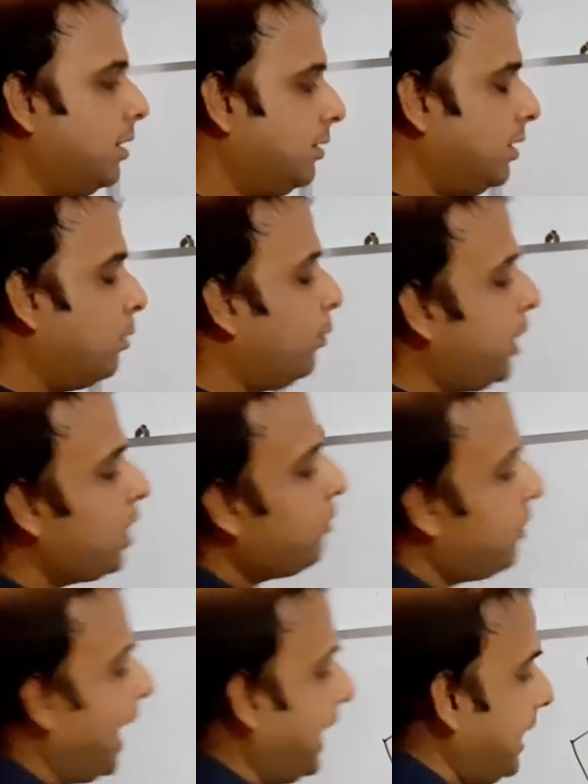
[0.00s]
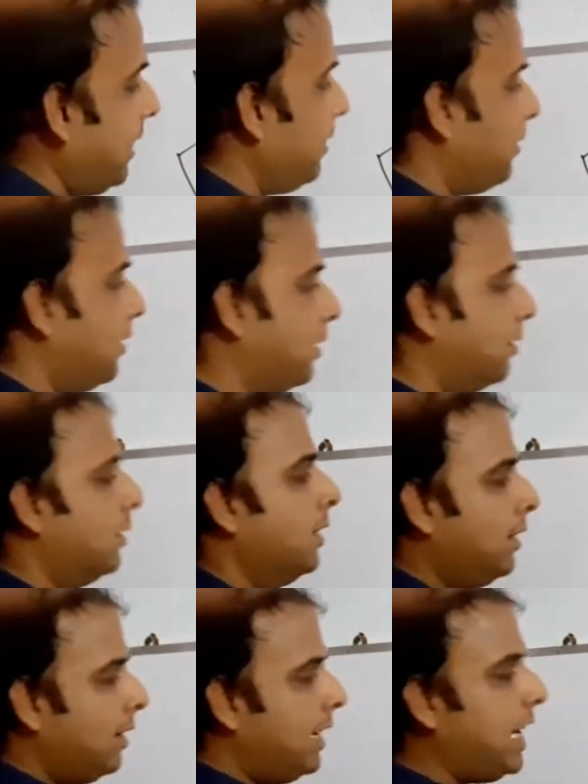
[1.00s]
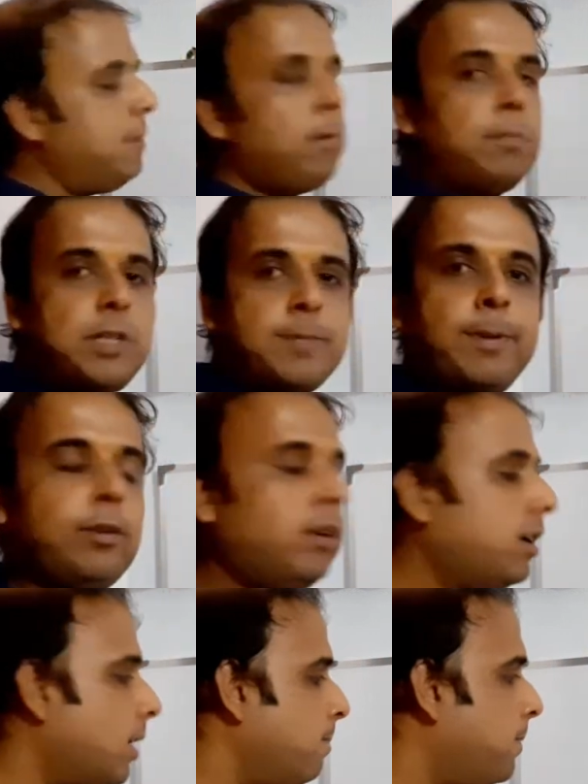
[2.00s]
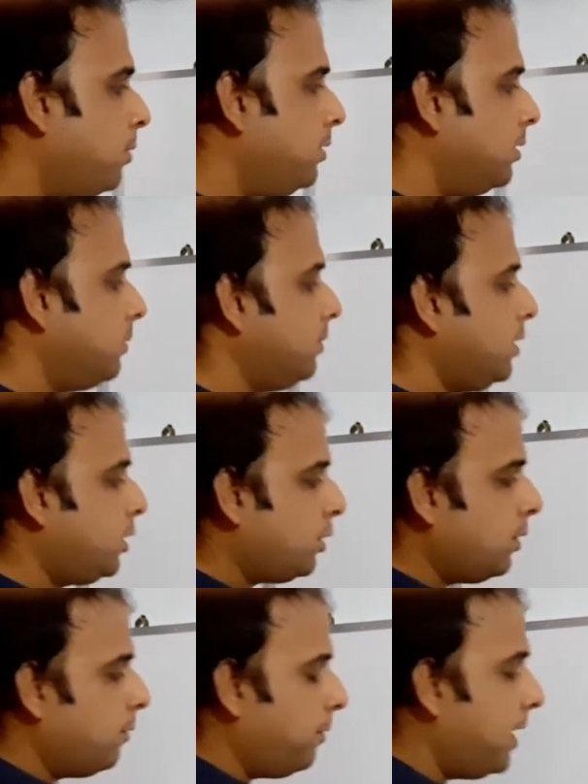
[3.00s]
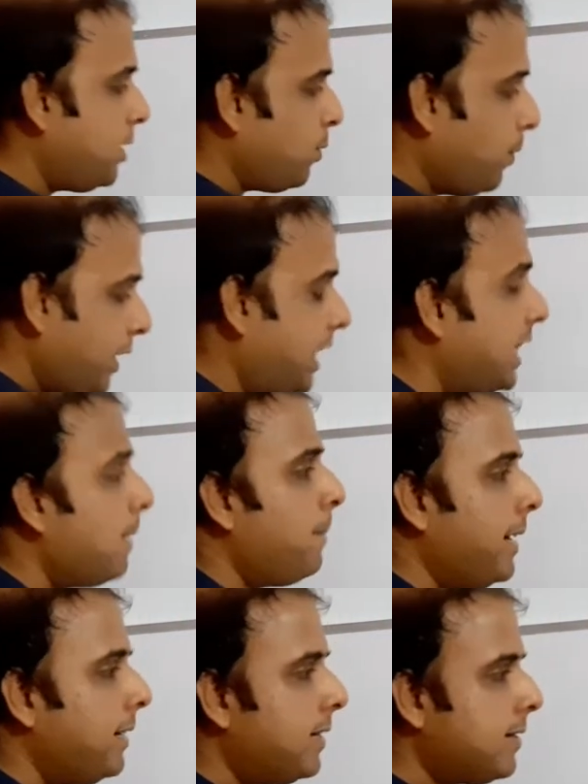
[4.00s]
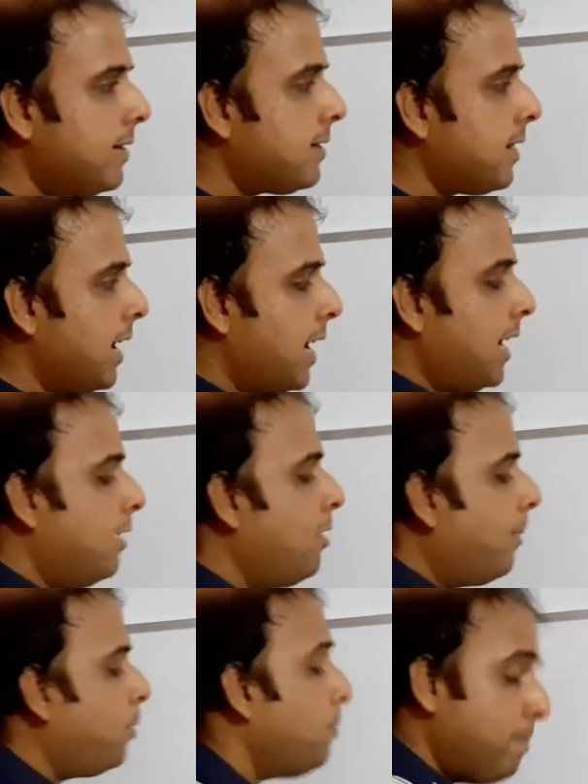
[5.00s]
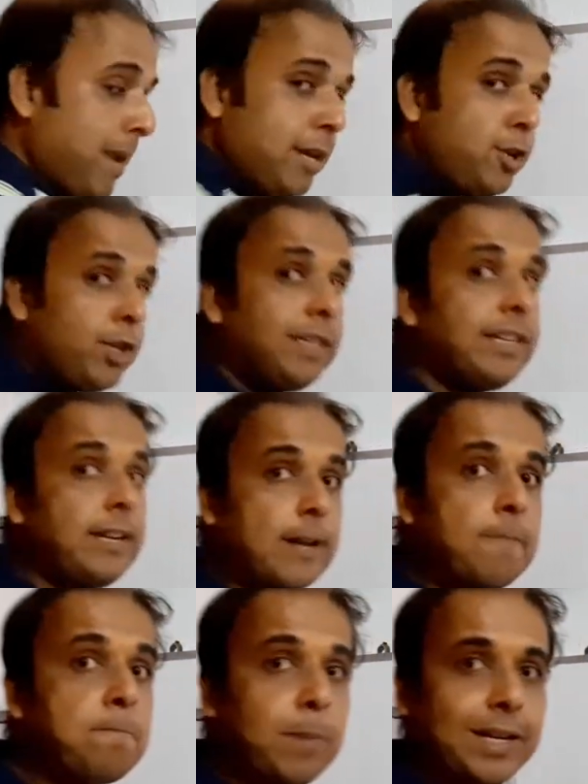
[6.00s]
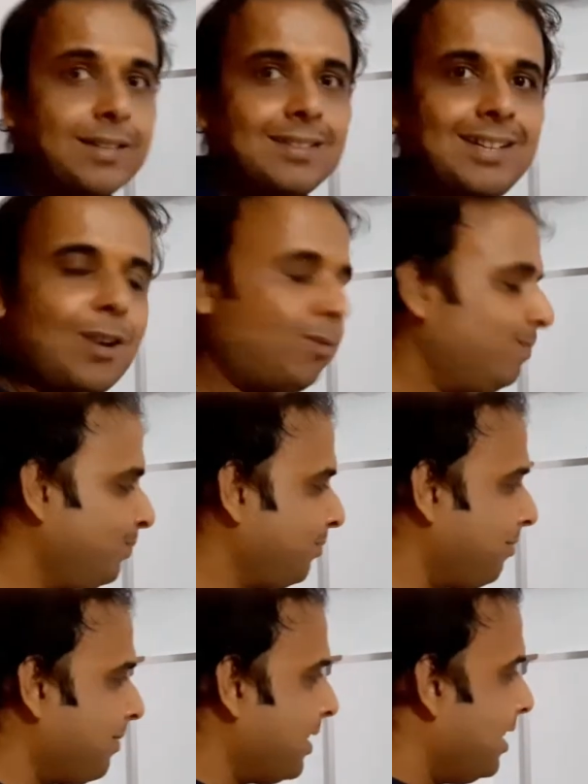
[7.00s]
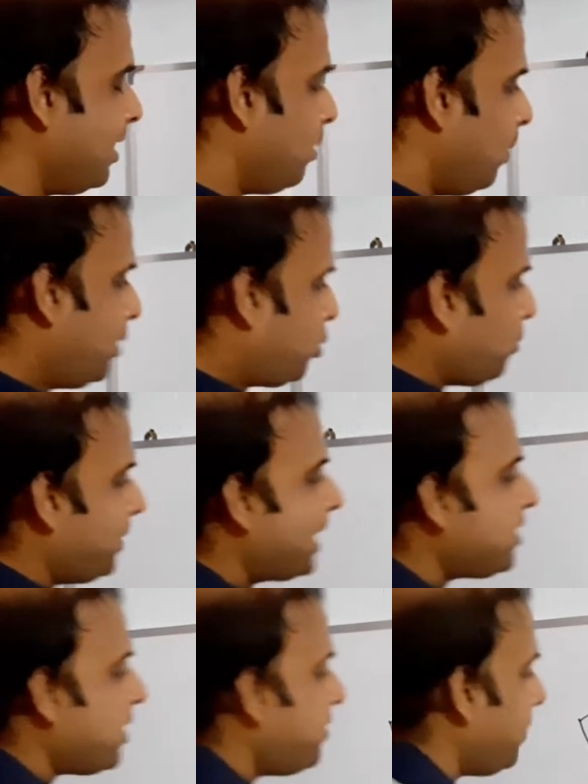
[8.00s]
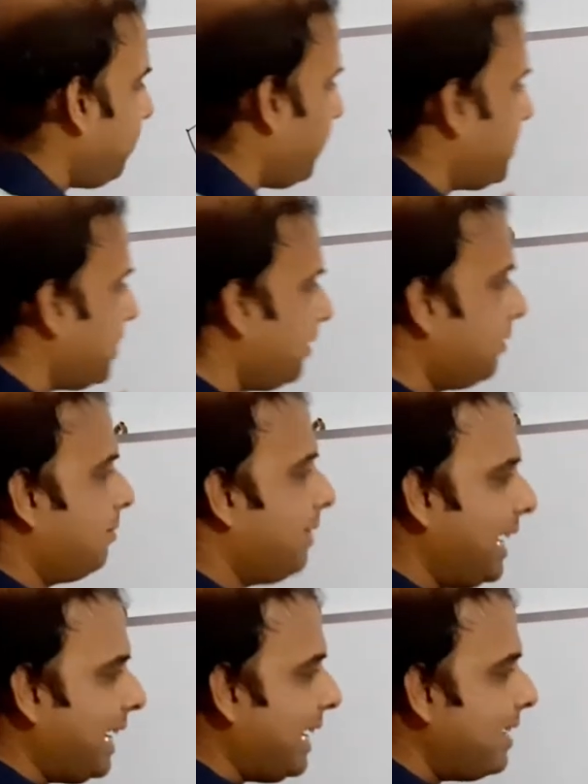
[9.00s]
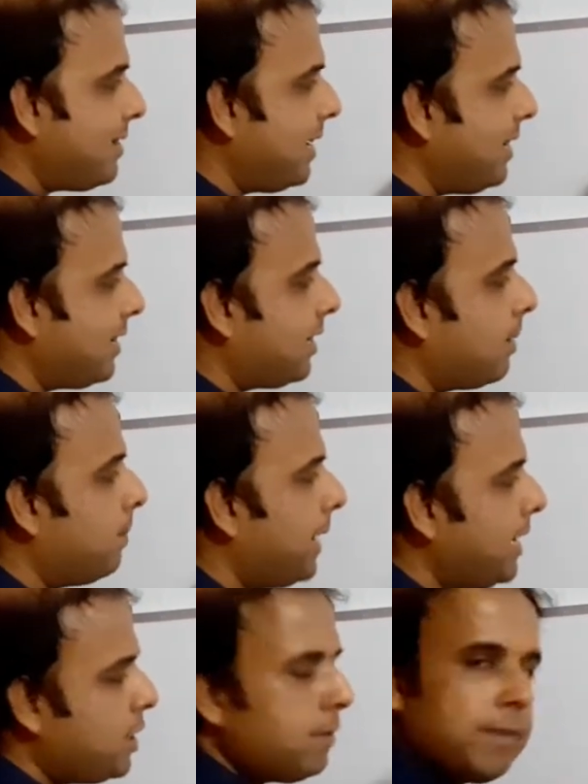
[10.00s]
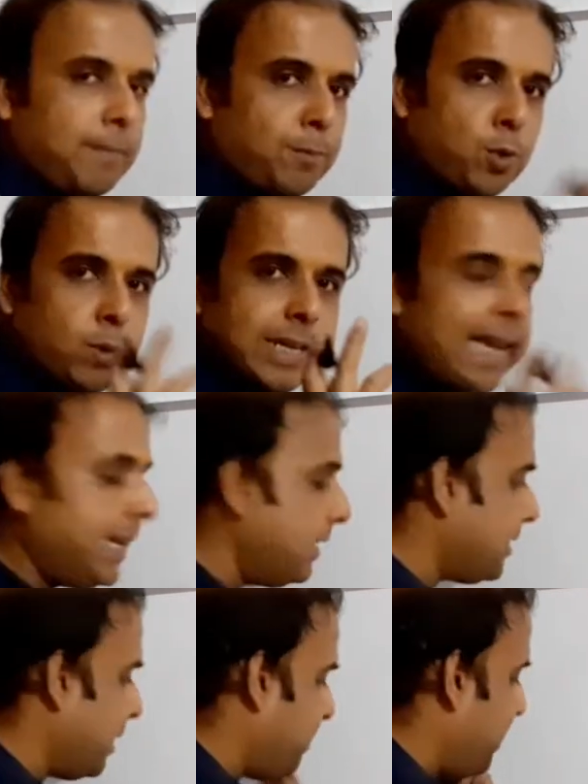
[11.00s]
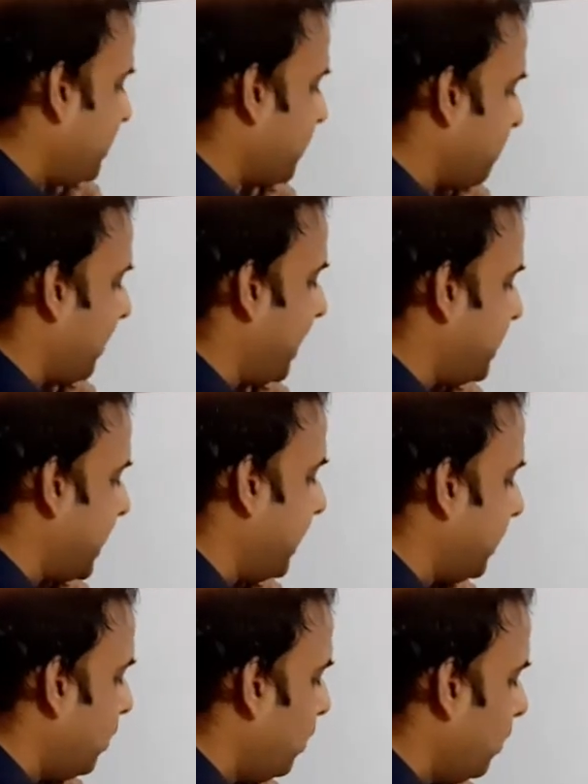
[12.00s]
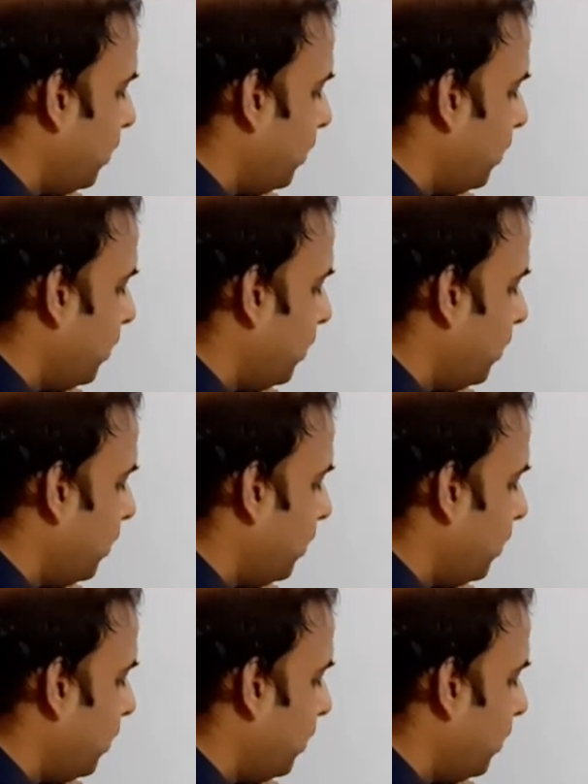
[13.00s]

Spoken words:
the way of writing the name of this particular compound? So first, within the parenthesis you have to mention the number. Now what should be the general feature? Like, is it comprised of 2 cycles? That means bicyclo,